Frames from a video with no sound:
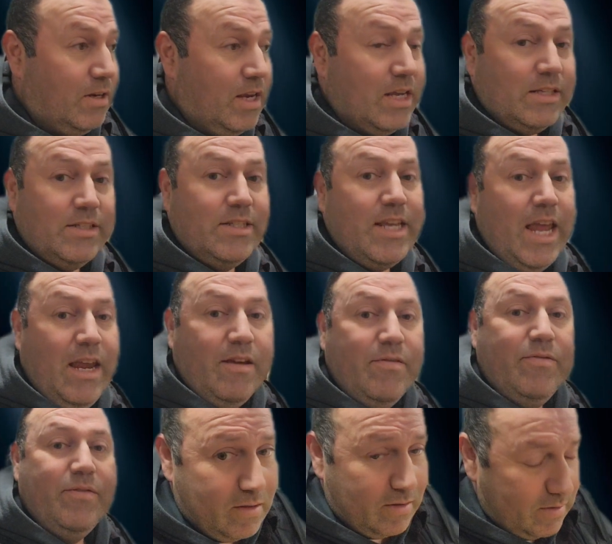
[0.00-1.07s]
is
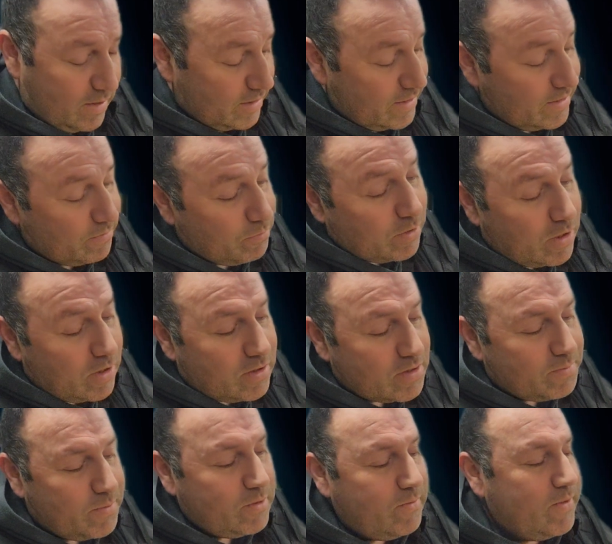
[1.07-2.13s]
safe. This is one of those
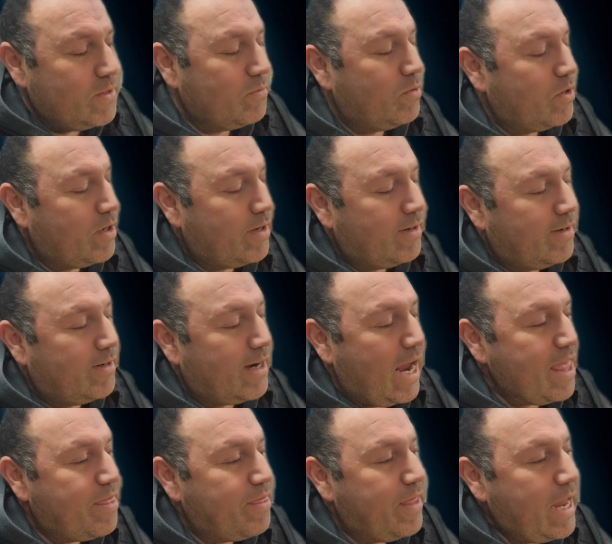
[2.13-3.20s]
movies where
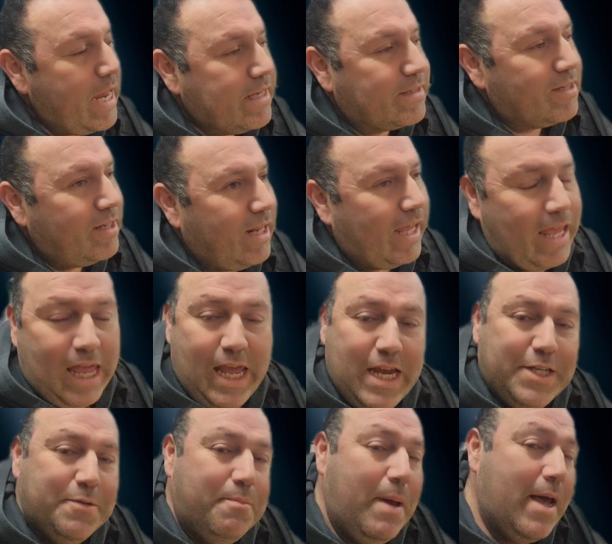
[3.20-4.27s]
I think it's going to
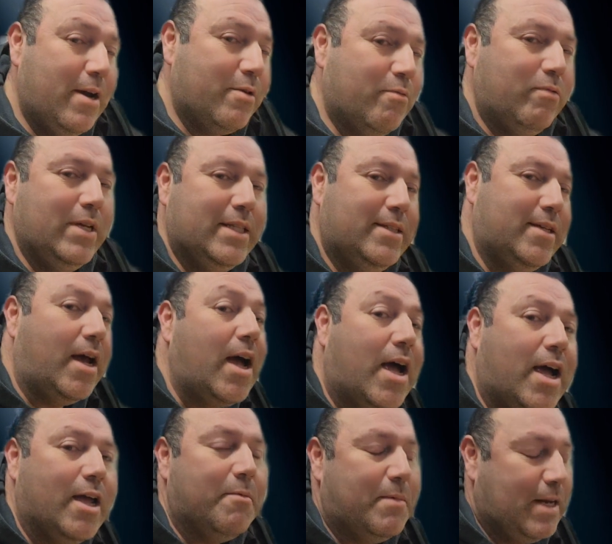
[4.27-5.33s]
age better with
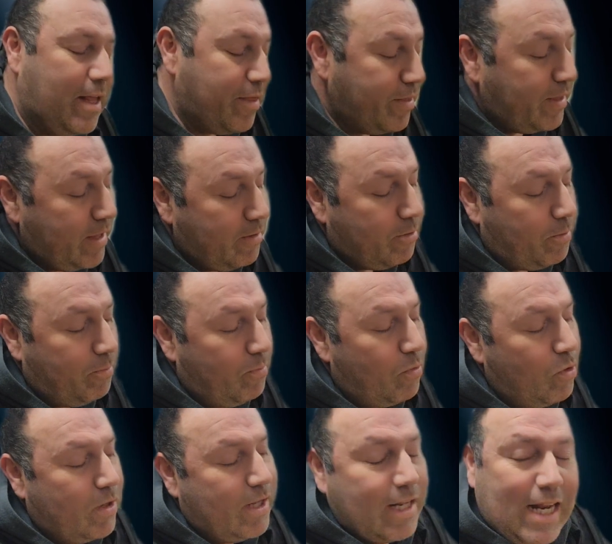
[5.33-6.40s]
time. And I think the
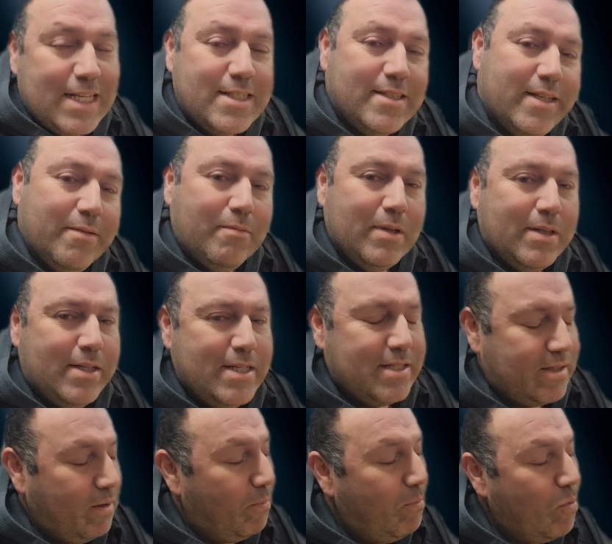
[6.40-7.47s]
more that I sit with
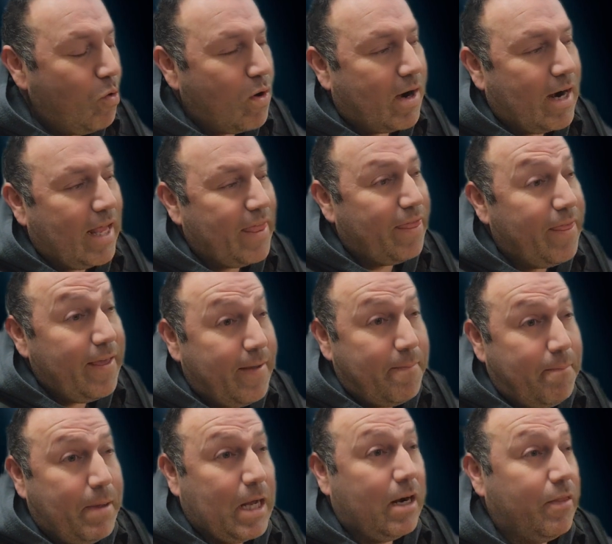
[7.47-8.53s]
this, the more I think
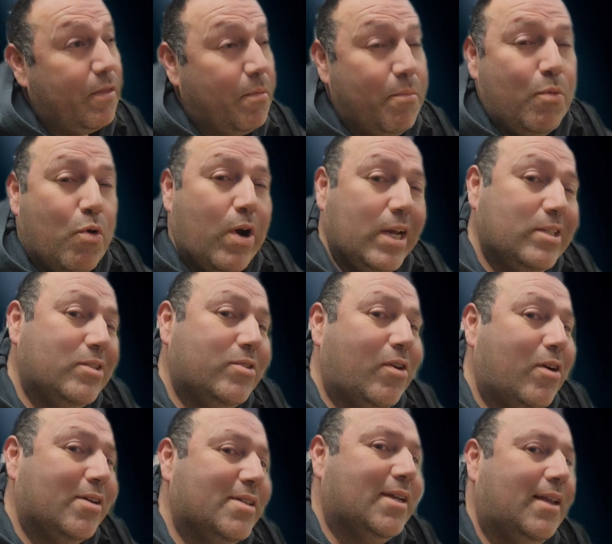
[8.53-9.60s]
about it, the more I
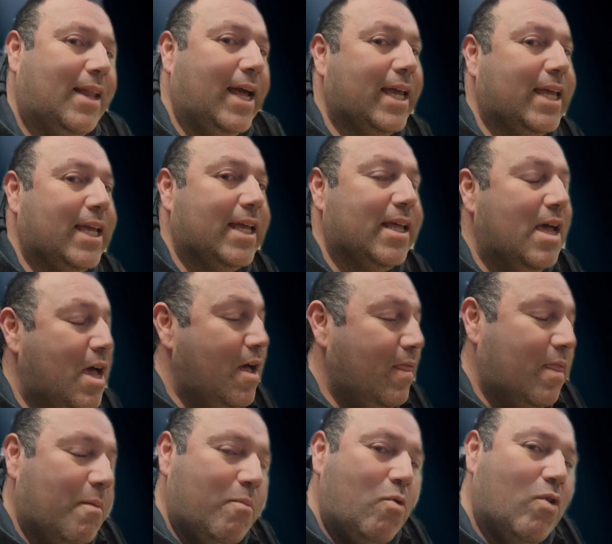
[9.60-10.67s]
start to like it.
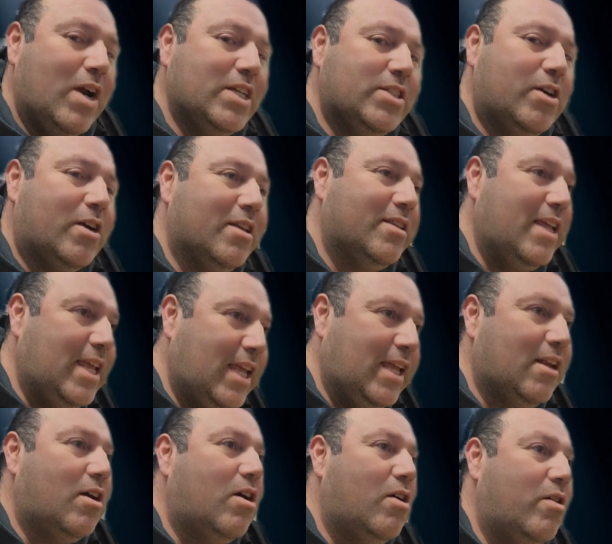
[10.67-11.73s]
The more I start
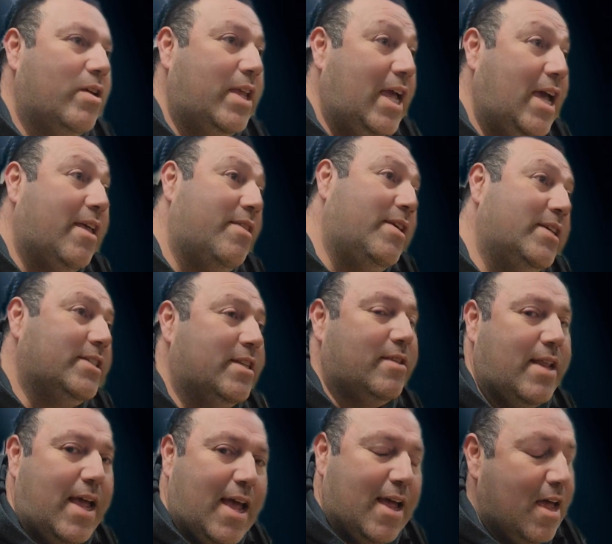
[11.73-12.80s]
thinking, oh yeah, this and
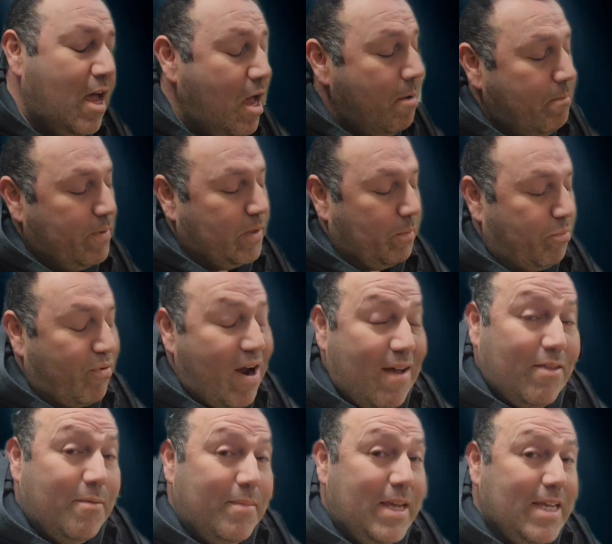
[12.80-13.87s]
that. But the
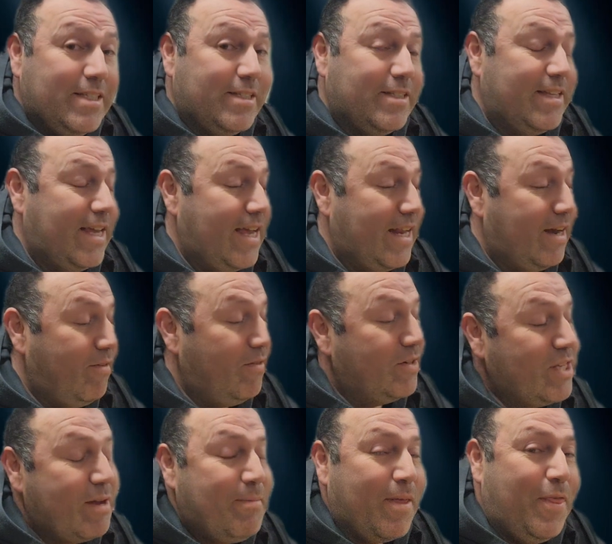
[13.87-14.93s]
problem is that every
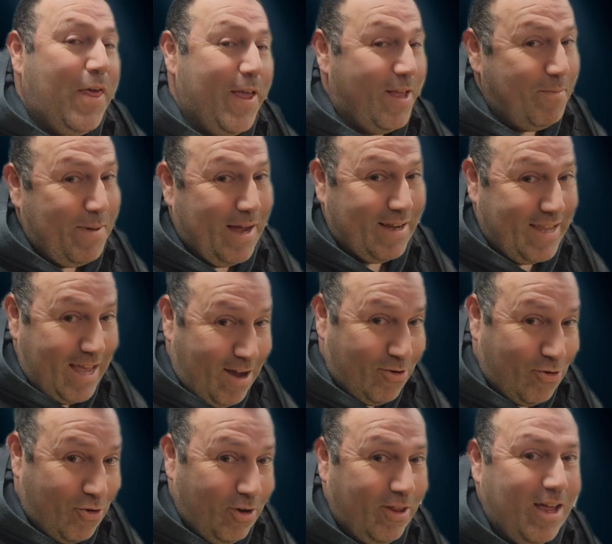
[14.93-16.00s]
time I think about
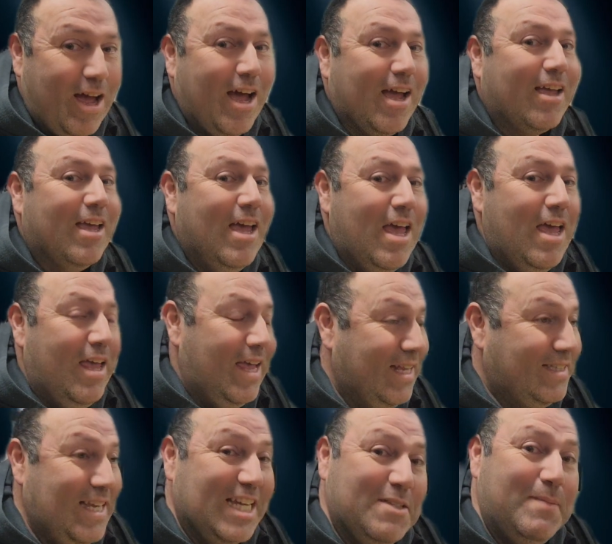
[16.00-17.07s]
Count Orlok,
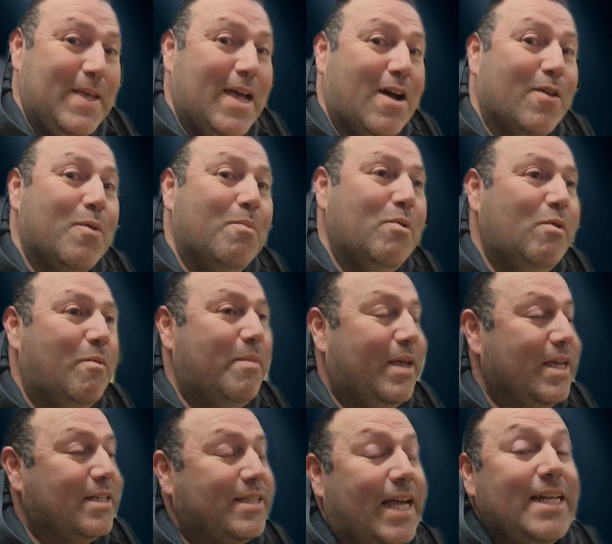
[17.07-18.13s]
it takes me out of the movie
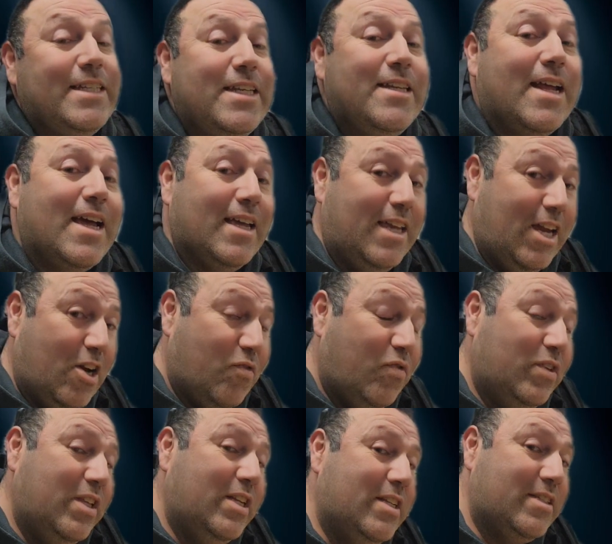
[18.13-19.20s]
because I did not care
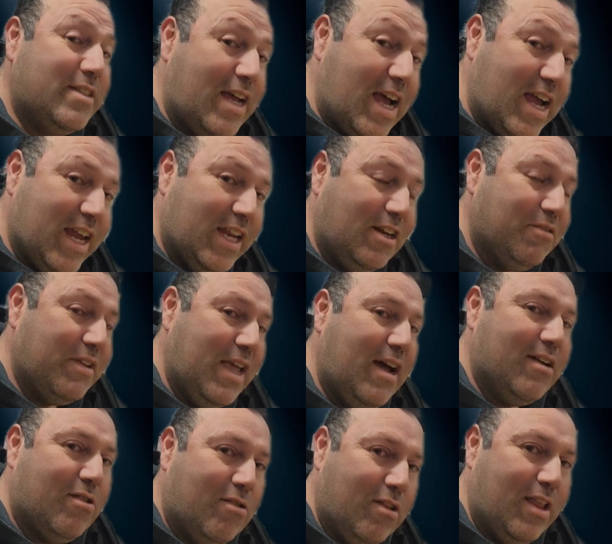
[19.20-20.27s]
for the design of
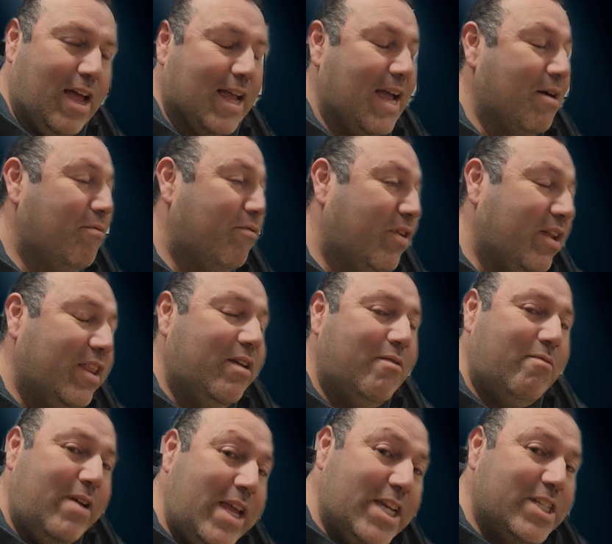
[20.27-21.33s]
Count Orlok. I really
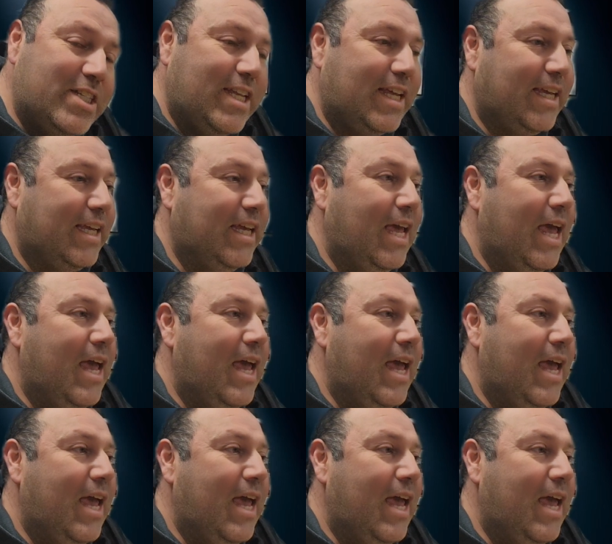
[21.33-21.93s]
wish they